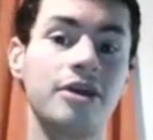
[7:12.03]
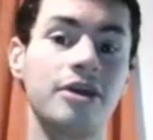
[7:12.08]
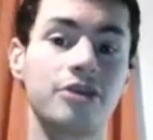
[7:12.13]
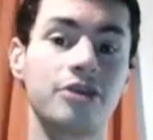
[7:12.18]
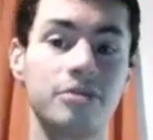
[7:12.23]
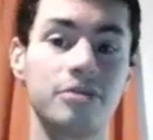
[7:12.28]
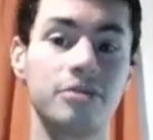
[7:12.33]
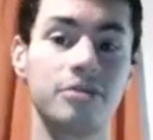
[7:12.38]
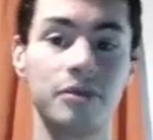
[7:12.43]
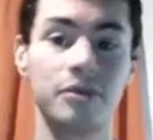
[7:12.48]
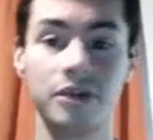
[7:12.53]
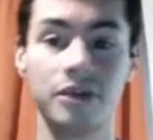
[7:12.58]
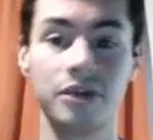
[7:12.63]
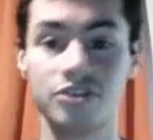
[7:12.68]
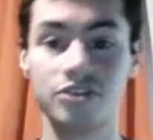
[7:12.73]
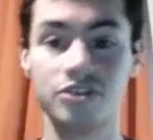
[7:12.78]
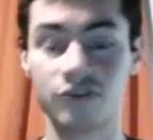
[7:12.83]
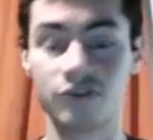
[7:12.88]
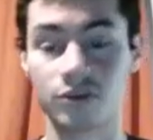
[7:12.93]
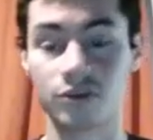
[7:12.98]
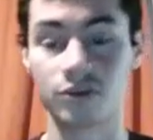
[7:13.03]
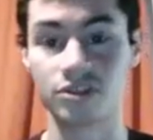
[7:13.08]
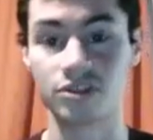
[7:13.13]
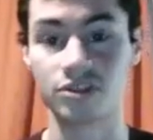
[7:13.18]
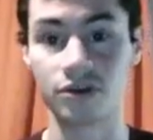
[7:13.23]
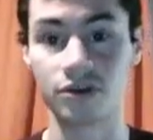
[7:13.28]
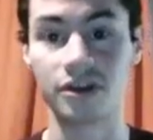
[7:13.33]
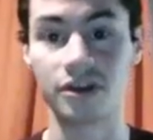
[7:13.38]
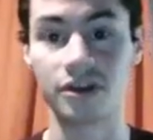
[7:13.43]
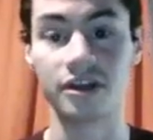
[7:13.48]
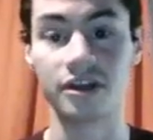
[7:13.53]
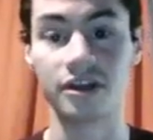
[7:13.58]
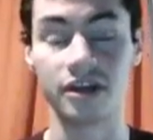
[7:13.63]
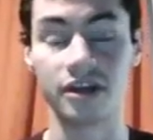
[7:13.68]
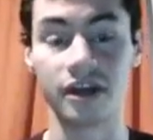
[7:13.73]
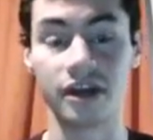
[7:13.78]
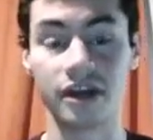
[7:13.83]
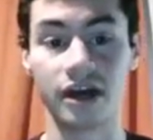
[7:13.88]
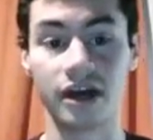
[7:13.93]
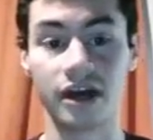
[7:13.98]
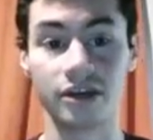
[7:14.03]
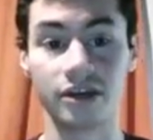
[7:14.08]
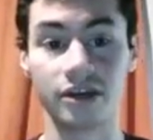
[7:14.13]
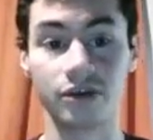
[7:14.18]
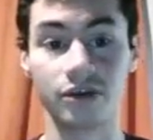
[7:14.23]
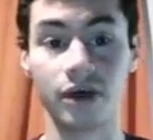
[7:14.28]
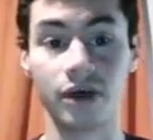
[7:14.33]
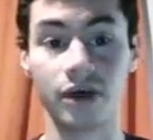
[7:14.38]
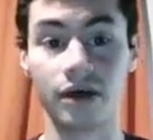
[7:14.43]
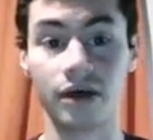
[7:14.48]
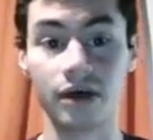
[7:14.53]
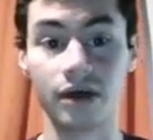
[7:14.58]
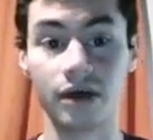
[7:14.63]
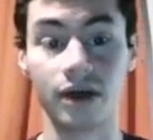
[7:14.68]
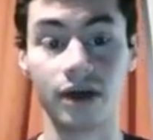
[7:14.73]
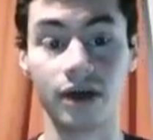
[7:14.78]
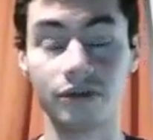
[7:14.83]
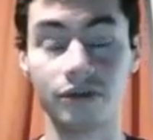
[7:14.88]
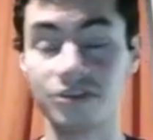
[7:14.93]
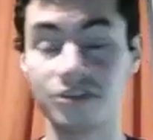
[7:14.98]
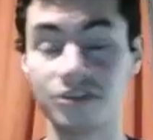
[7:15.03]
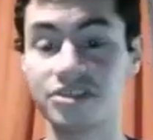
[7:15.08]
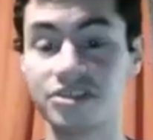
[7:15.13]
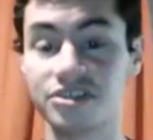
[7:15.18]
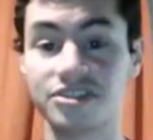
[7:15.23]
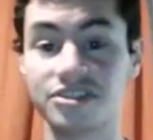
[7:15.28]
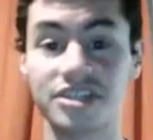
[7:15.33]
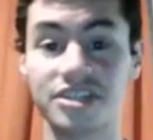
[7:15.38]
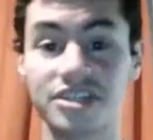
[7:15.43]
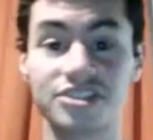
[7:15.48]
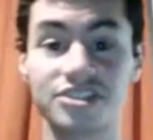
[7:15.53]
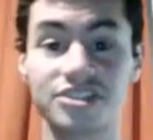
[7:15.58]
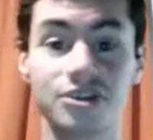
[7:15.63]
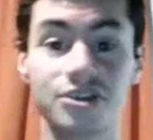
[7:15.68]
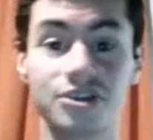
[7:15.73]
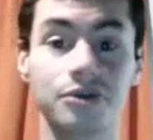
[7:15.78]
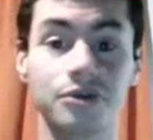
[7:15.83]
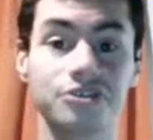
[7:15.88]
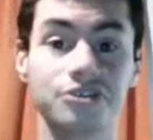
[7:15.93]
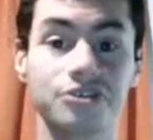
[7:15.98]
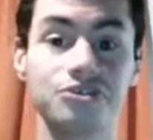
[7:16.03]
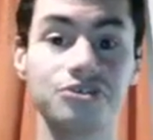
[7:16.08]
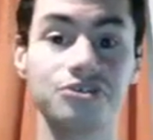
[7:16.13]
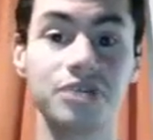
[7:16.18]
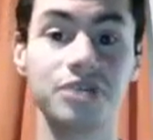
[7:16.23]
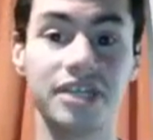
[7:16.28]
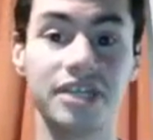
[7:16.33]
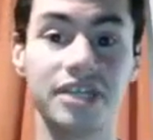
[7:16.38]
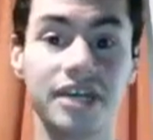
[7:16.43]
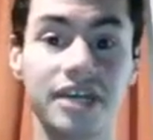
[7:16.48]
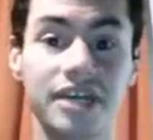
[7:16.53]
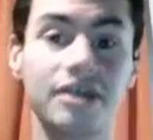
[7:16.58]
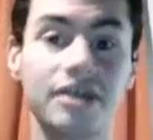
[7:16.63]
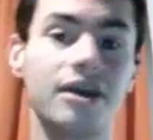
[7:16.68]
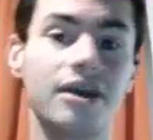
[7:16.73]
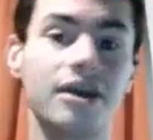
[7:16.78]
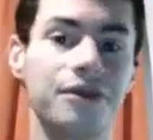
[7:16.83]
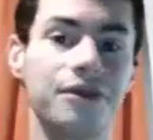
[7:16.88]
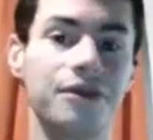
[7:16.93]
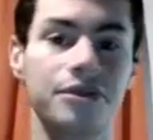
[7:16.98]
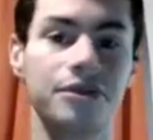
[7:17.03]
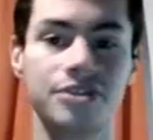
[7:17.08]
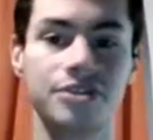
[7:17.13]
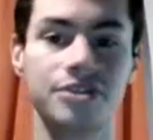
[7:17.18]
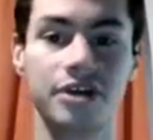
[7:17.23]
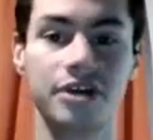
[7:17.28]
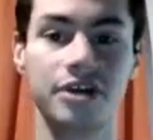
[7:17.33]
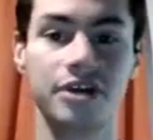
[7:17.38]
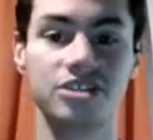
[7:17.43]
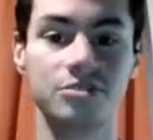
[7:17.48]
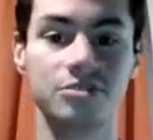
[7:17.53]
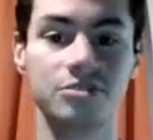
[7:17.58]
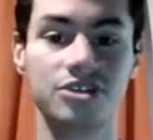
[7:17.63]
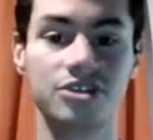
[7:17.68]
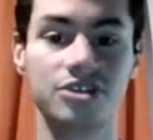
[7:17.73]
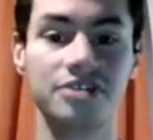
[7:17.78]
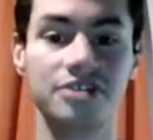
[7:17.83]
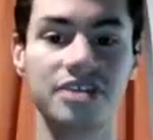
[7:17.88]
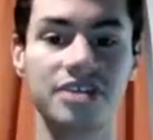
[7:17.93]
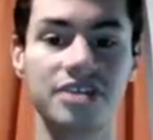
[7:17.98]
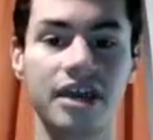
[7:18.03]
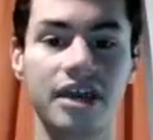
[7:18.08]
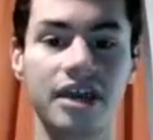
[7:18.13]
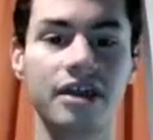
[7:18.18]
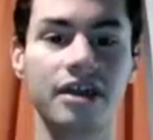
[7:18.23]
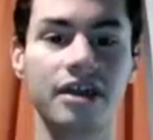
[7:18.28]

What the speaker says: They're going to be willing to, of course, learn and learn the skills necessary in order to really get those long-term results. And